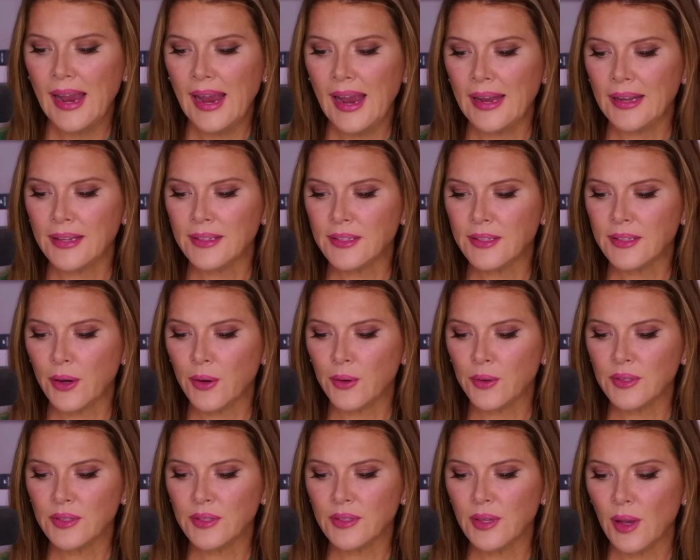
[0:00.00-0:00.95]
And so
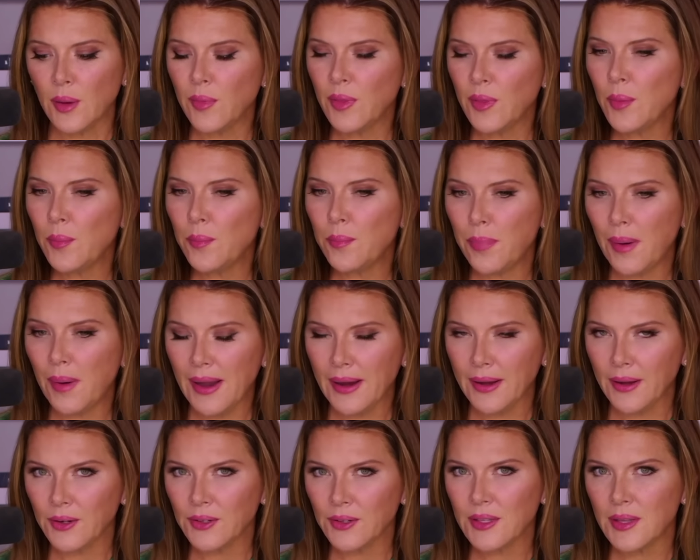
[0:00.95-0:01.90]
some of the
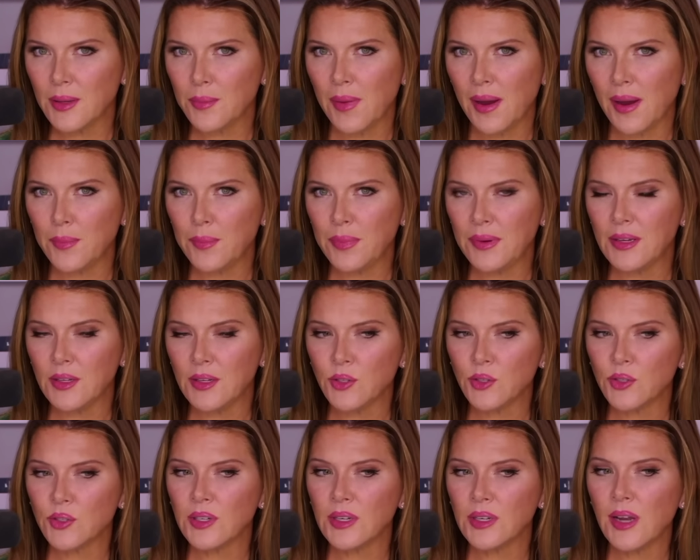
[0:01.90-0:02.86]
buyers that might be
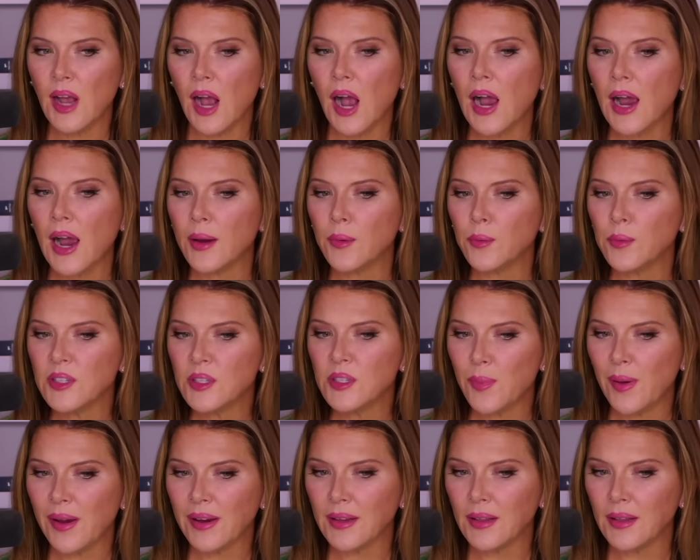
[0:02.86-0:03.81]
interested, I would
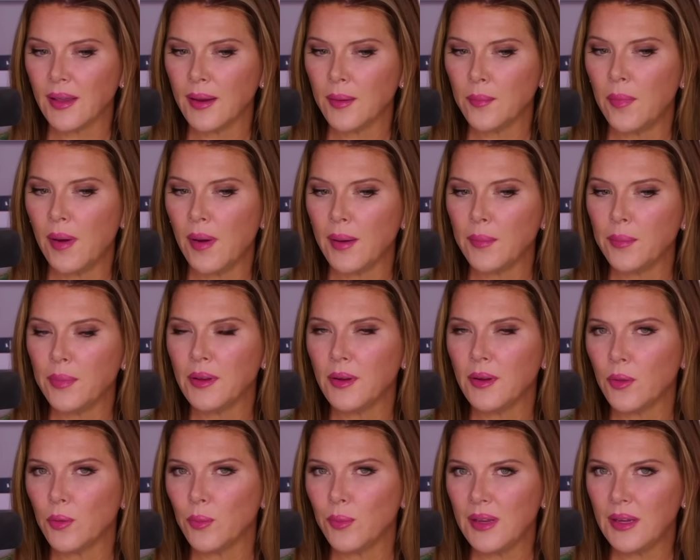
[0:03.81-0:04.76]
speculate, might be
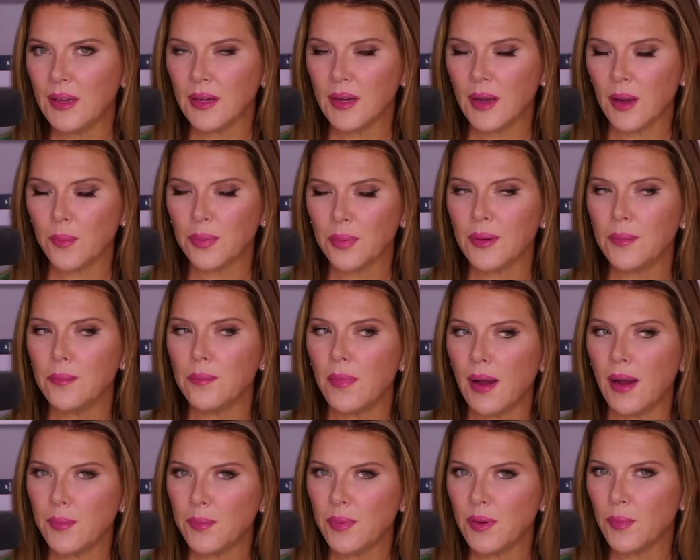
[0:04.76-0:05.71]
another media company,
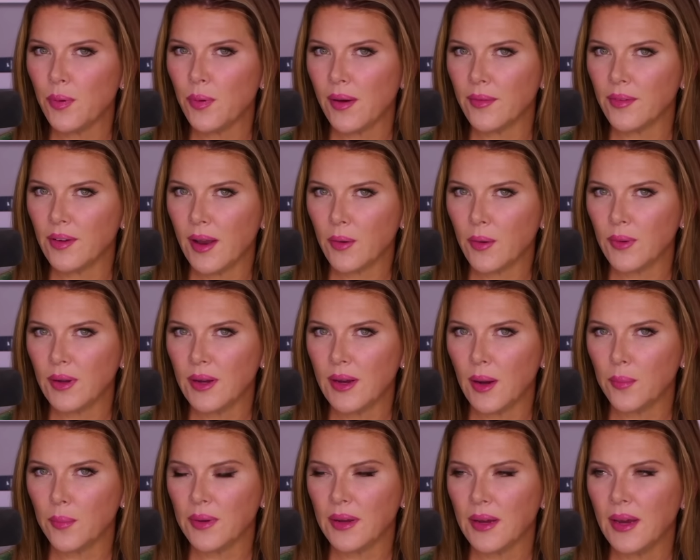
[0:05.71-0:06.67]
might be a private equity
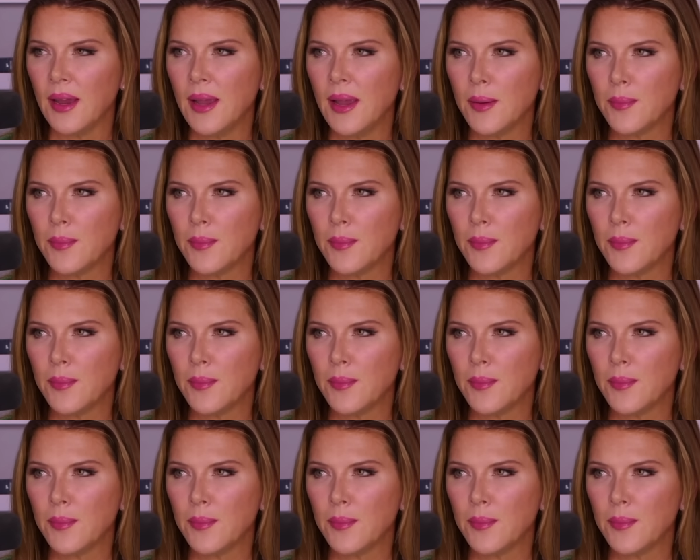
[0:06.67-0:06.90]
company.